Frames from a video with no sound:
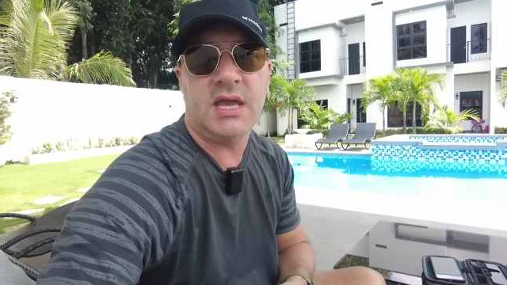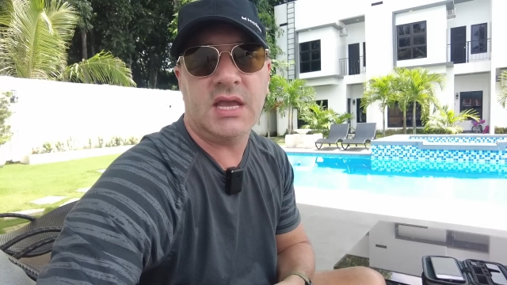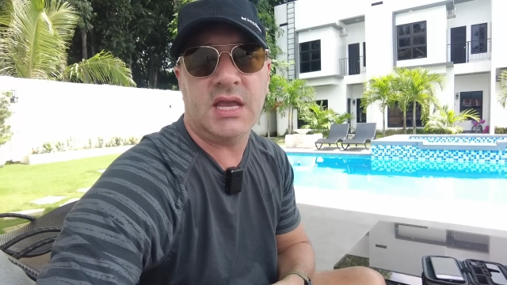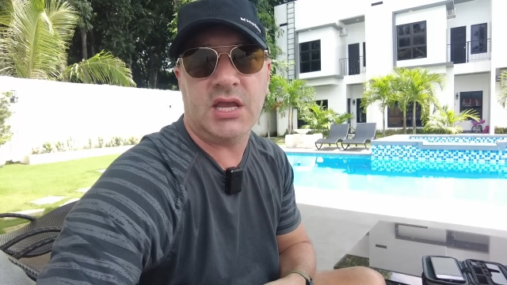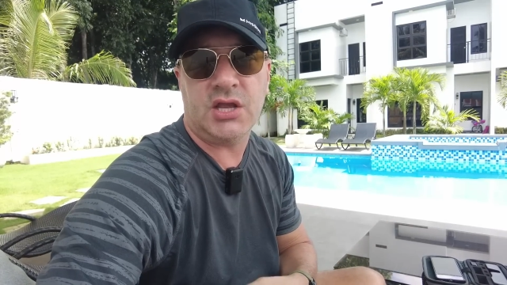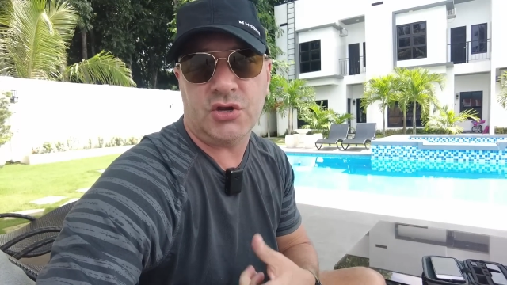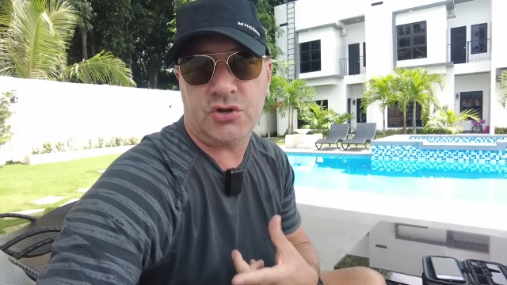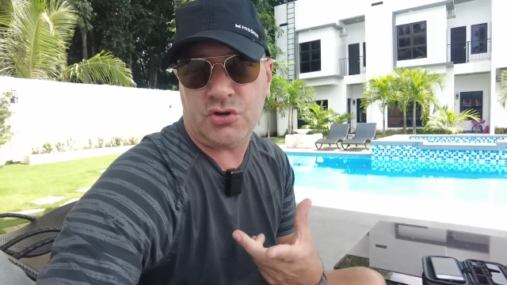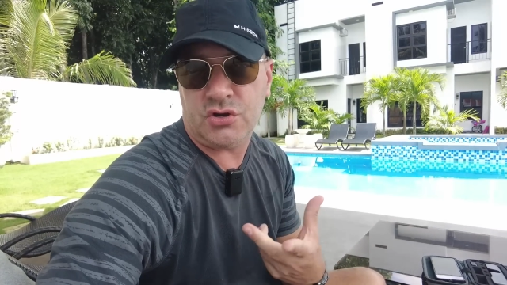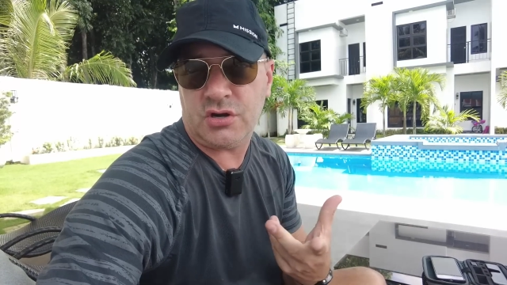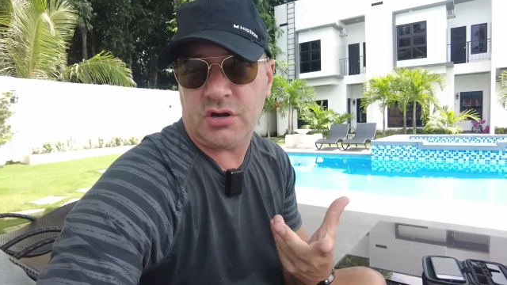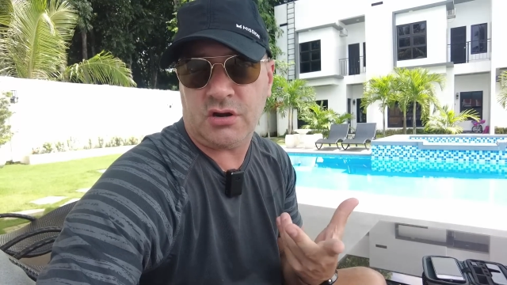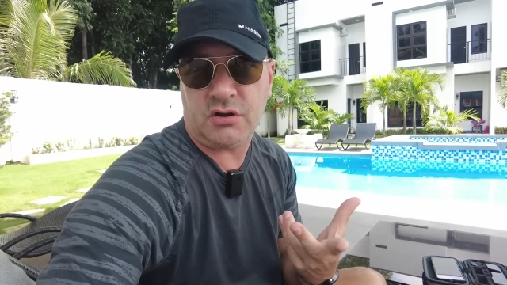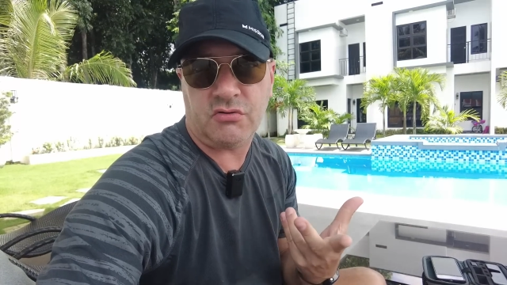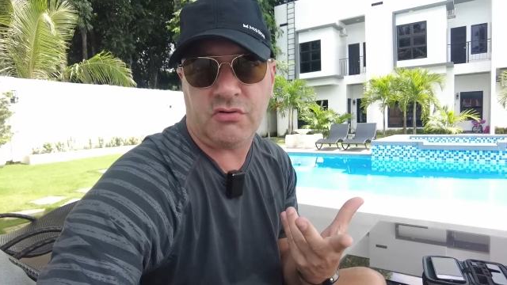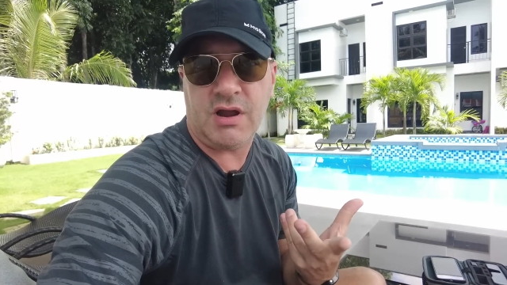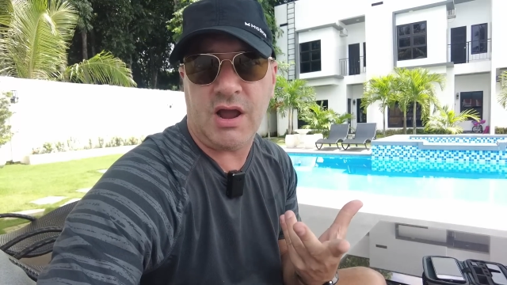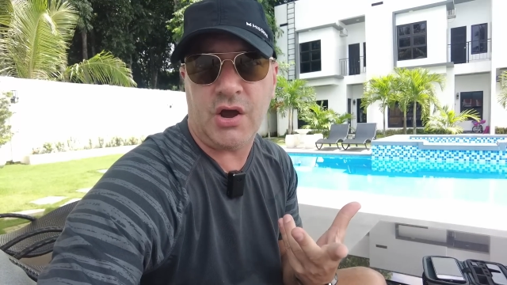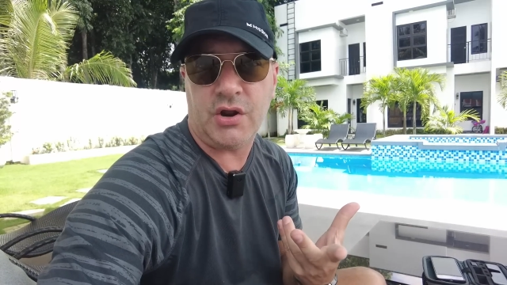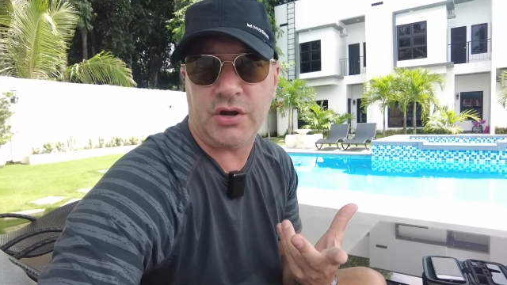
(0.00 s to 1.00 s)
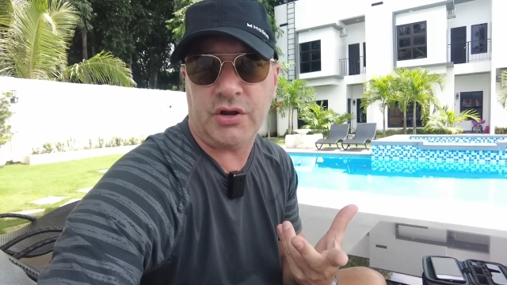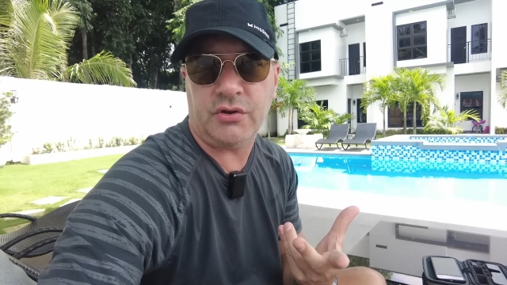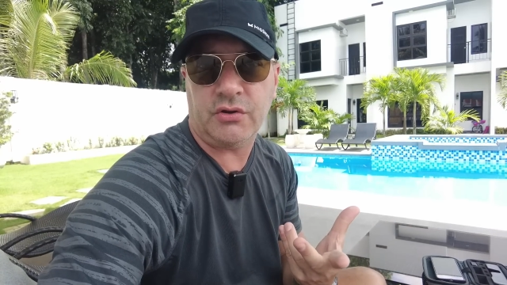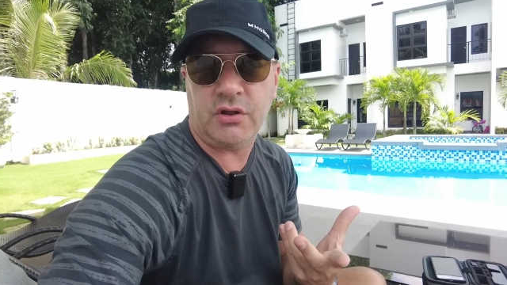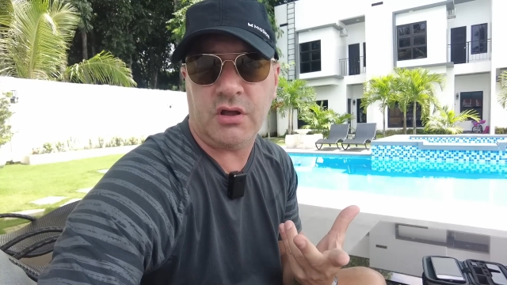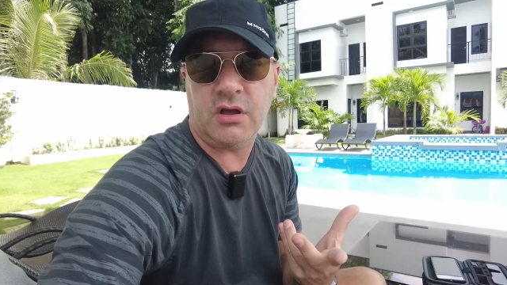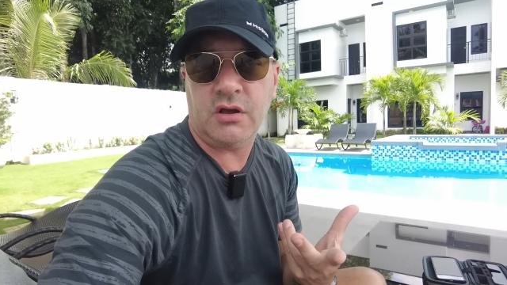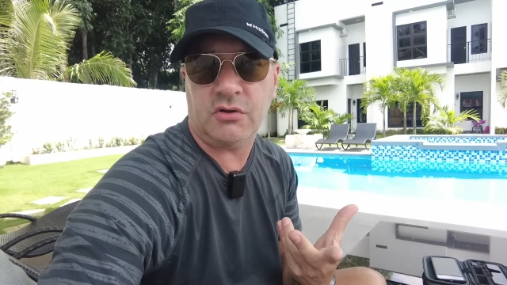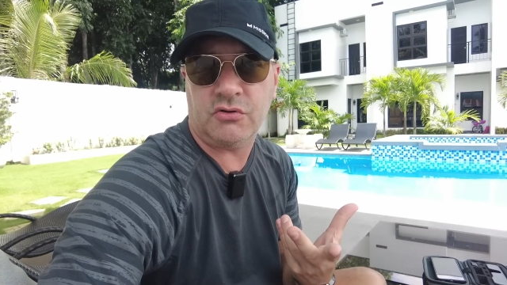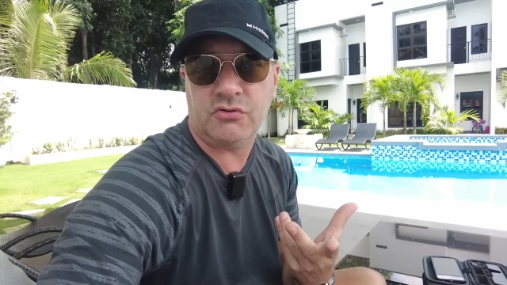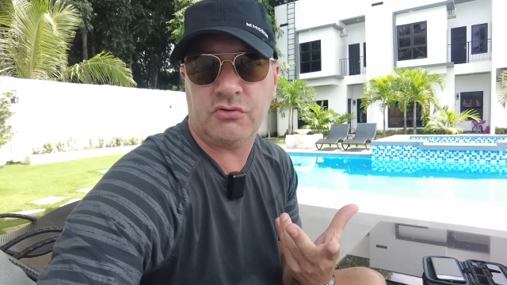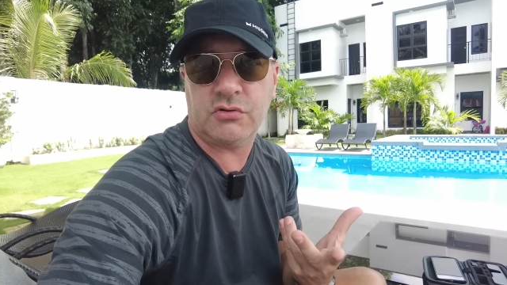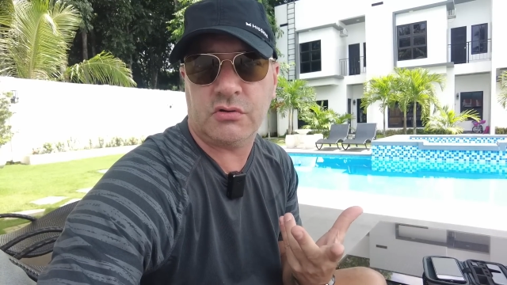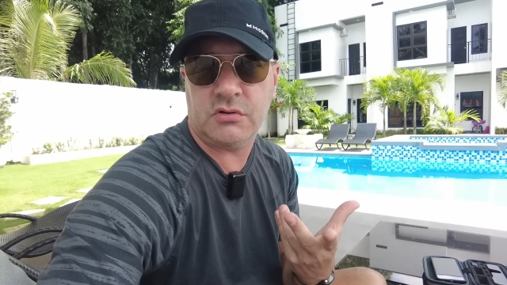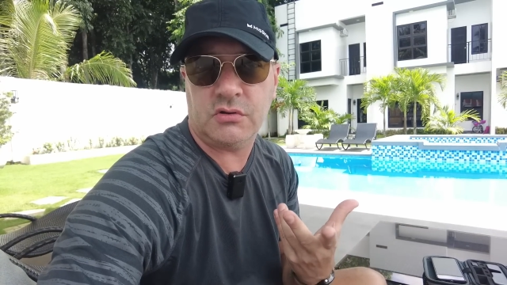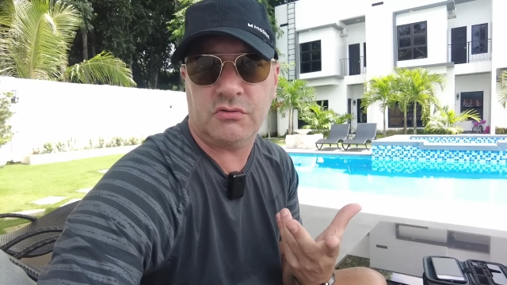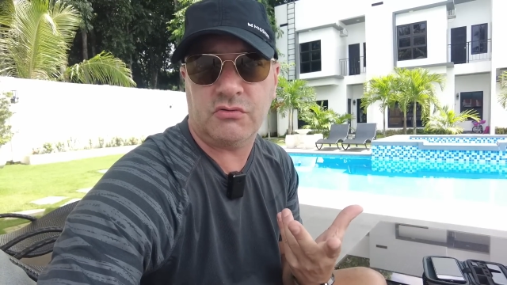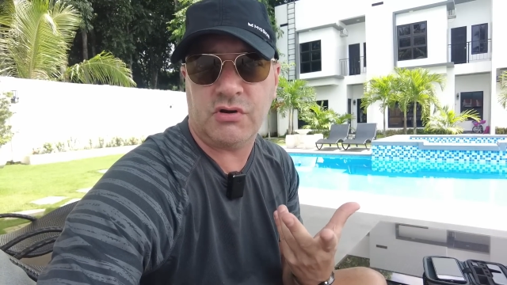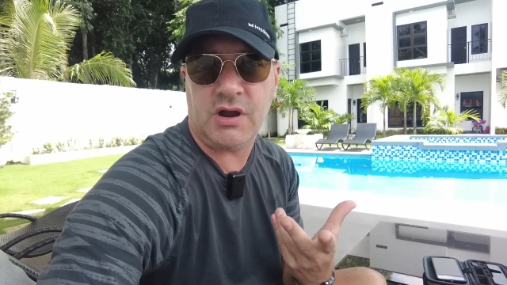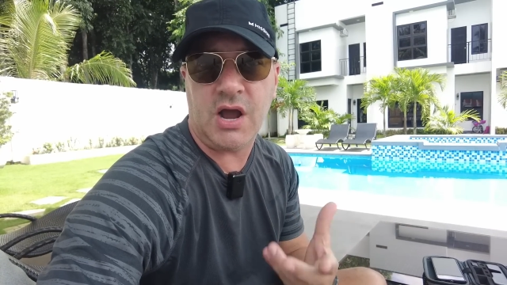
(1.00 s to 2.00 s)
and you're in a
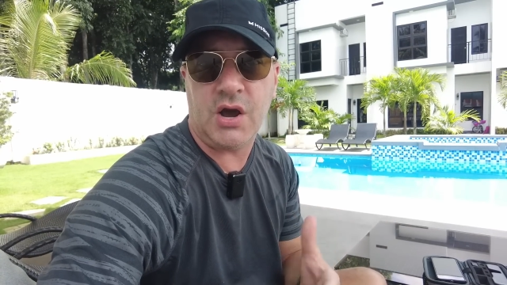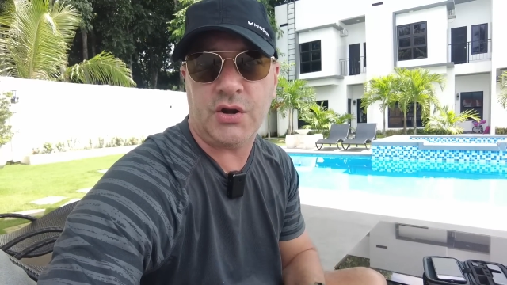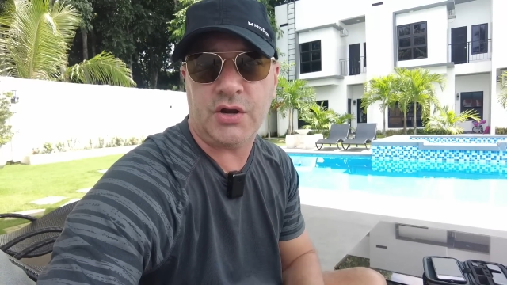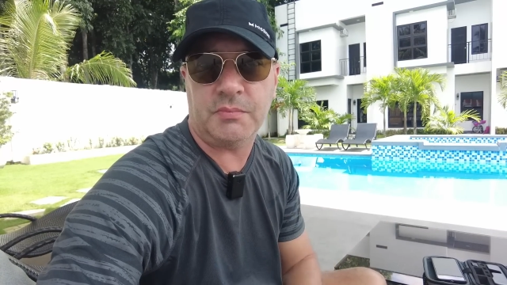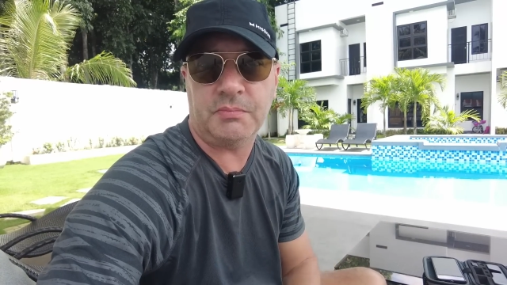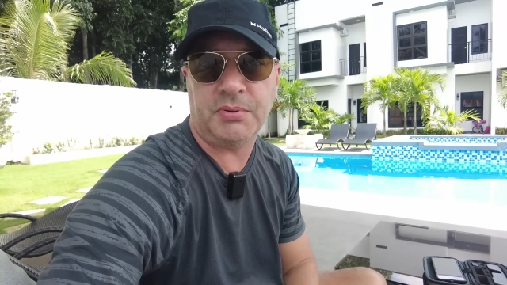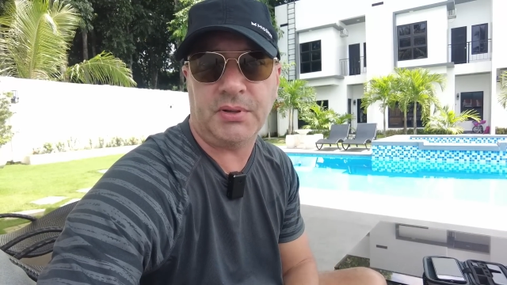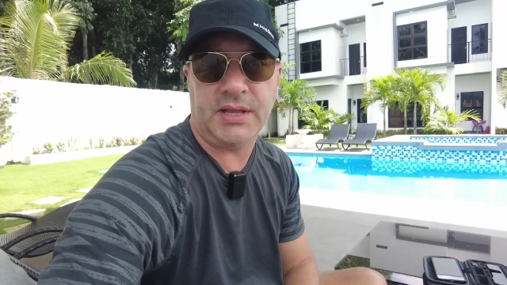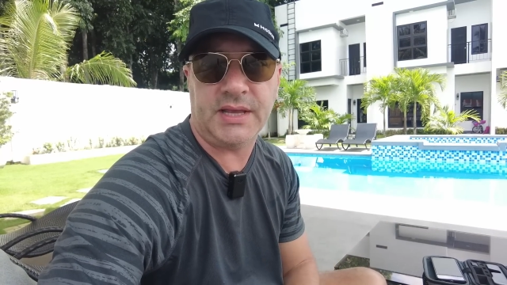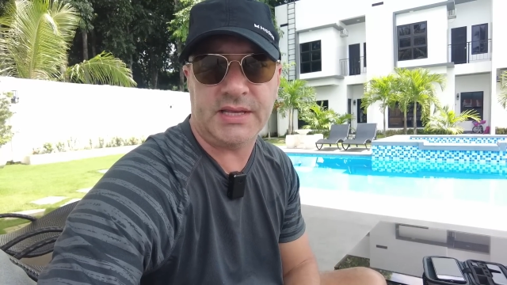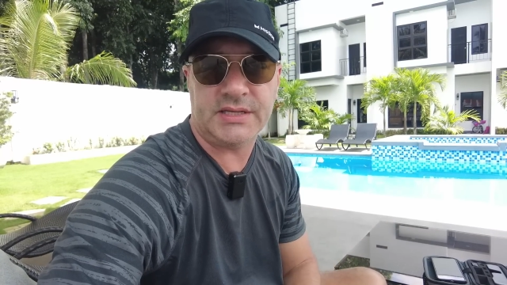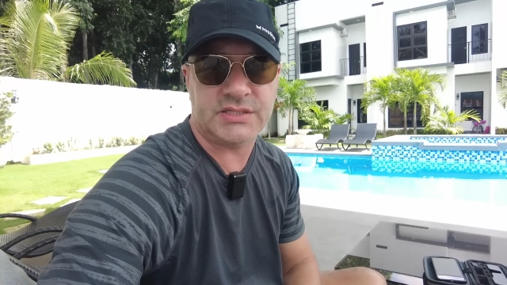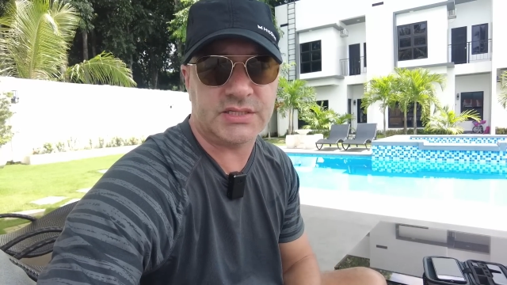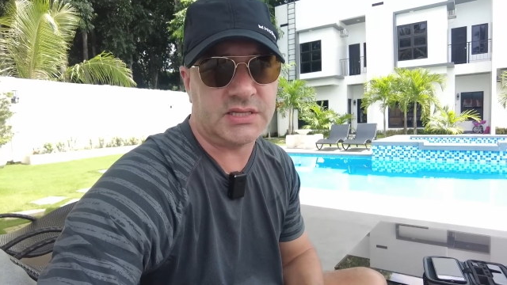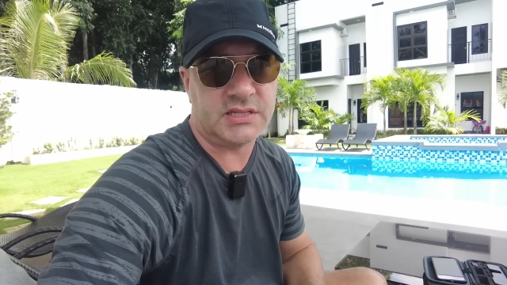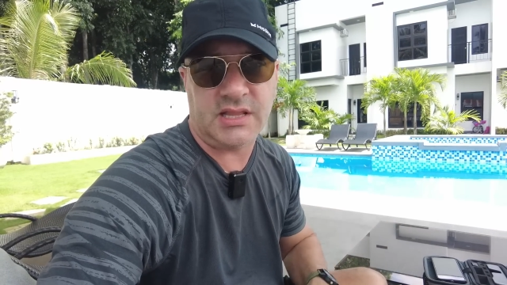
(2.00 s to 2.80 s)
crowded place,